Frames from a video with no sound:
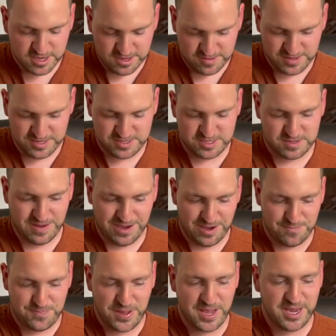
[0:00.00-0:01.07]
This
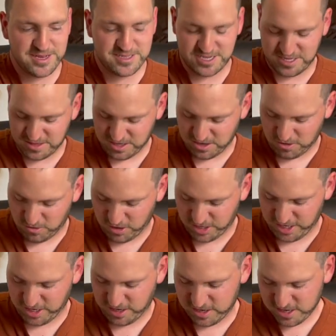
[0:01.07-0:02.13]
painting though on
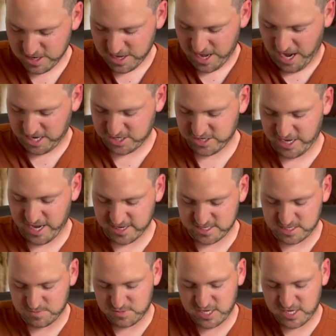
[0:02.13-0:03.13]
it actually has some